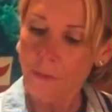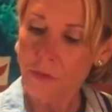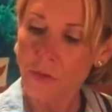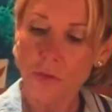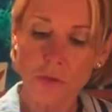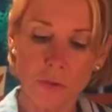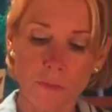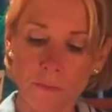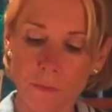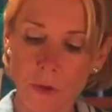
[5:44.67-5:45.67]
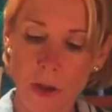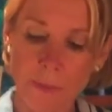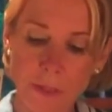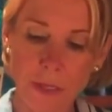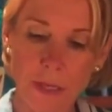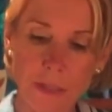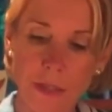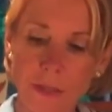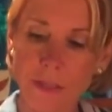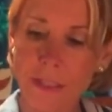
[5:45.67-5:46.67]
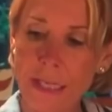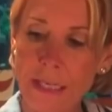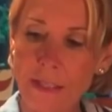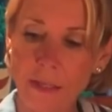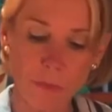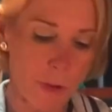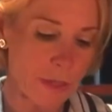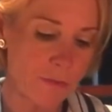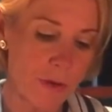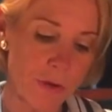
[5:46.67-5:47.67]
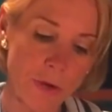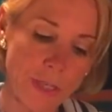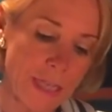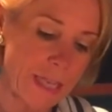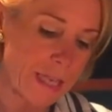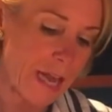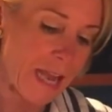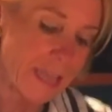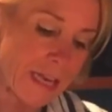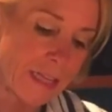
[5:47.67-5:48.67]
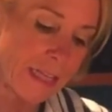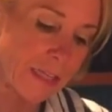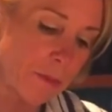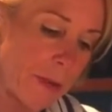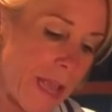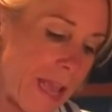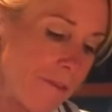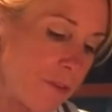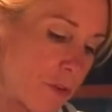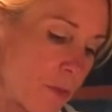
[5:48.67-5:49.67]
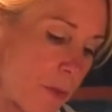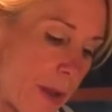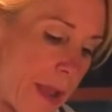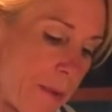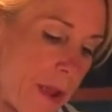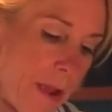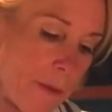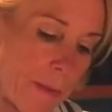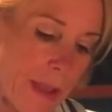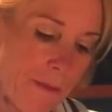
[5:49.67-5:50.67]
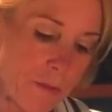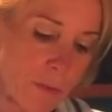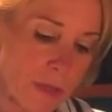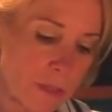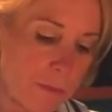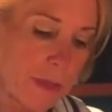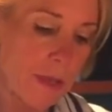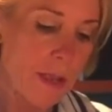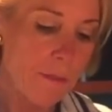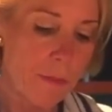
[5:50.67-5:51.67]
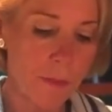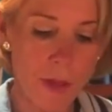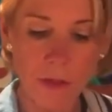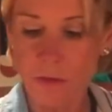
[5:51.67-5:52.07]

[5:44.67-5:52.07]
Just use your common sense. The seasoned rice vinegar, again, I kind of like a little bit heavier than what I probably have in the recipe. I